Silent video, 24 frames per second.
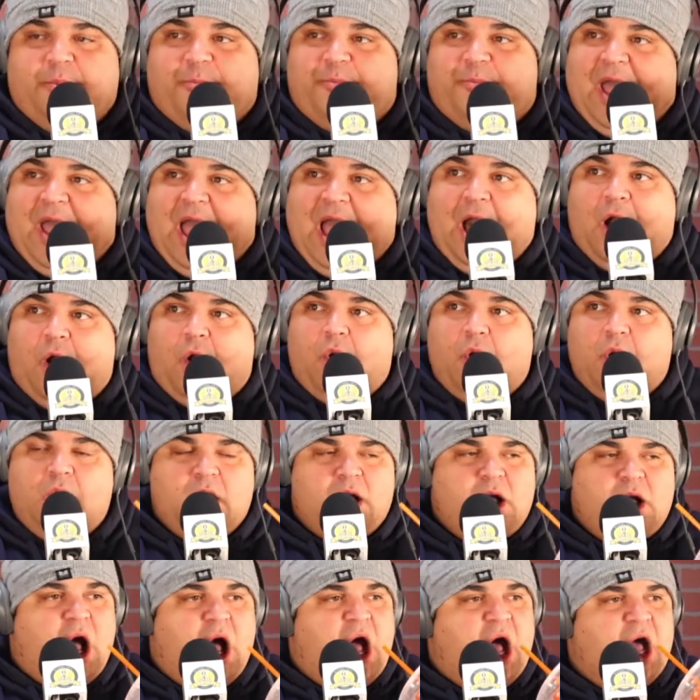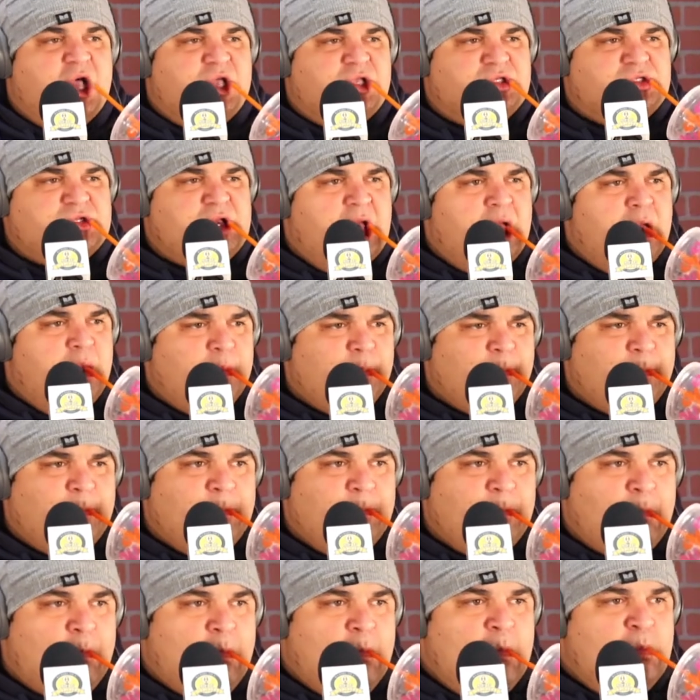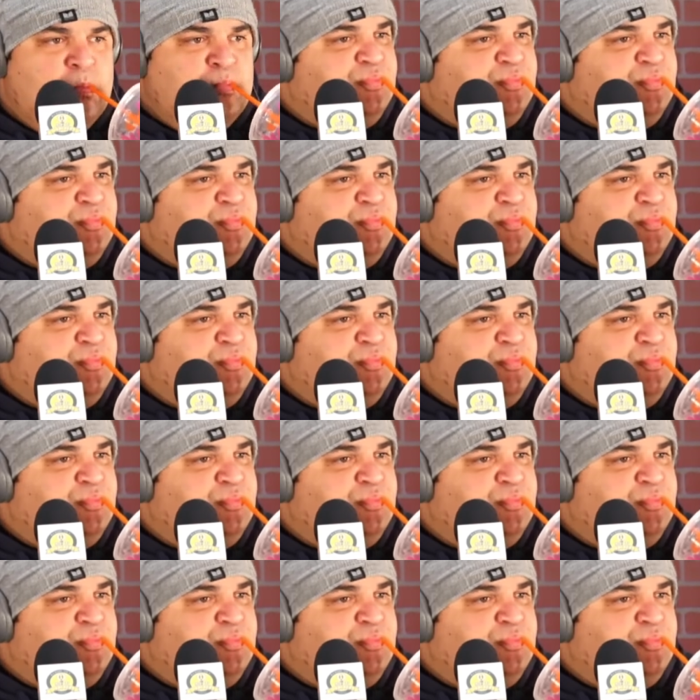We'll make a series. Dog. We'll make a series.